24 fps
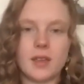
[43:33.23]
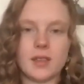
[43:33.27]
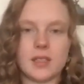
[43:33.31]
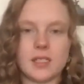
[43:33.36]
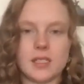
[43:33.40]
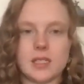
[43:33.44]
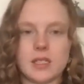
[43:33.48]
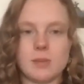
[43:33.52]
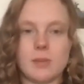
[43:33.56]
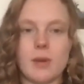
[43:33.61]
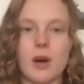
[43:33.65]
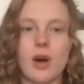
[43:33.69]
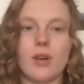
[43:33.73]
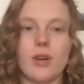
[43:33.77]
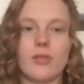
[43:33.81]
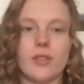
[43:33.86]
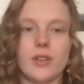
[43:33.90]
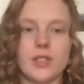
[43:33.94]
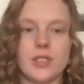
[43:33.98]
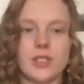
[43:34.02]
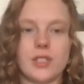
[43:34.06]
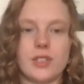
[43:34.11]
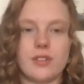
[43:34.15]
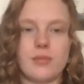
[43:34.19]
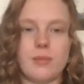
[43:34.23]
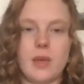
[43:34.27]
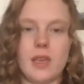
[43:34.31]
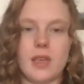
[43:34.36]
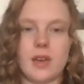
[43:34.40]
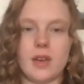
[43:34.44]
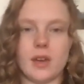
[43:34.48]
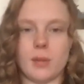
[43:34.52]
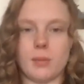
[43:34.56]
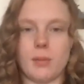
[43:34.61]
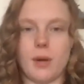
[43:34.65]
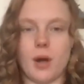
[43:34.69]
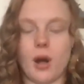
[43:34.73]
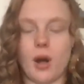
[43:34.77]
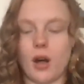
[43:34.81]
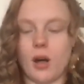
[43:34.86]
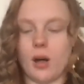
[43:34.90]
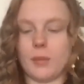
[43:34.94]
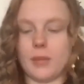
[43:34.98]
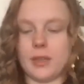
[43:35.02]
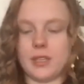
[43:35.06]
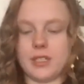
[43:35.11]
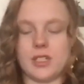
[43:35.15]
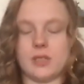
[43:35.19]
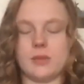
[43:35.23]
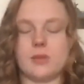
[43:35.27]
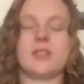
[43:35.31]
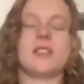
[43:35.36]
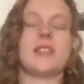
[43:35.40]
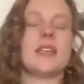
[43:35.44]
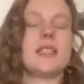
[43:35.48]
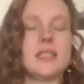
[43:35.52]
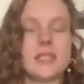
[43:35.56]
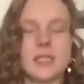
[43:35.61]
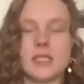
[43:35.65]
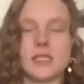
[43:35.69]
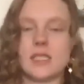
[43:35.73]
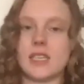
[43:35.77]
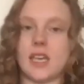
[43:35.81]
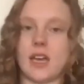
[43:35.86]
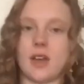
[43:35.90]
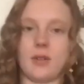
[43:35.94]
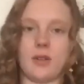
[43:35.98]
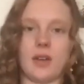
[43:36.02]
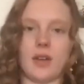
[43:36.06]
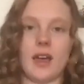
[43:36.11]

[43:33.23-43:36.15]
the small version of me in her palm and she was like sit down